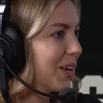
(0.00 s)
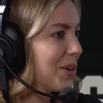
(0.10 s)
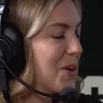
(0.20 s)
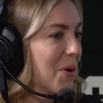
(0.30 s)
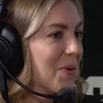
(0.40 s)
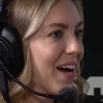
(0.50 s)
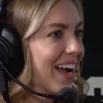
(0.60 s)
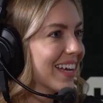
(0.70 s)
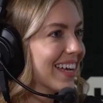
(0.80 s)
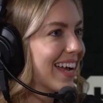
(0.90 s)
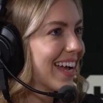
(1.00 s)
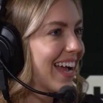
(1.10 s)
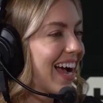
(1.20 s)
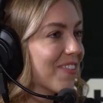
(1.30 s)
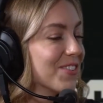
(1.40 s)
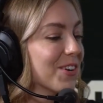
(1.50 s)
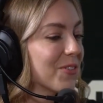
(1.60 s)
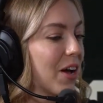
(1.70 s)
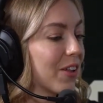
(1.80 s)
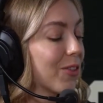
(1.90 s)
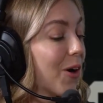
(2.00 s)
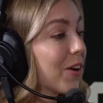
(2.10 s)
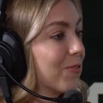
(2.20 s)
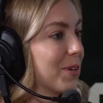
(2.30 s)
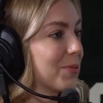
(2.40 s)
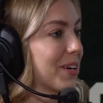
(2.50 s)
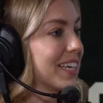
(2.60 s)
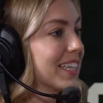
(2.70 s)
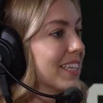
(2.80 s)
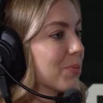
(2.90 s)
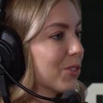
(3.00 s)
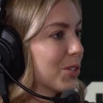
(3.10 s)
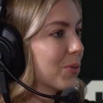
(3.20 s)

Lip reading: You know, I haven't done a lot of voice work. I did this one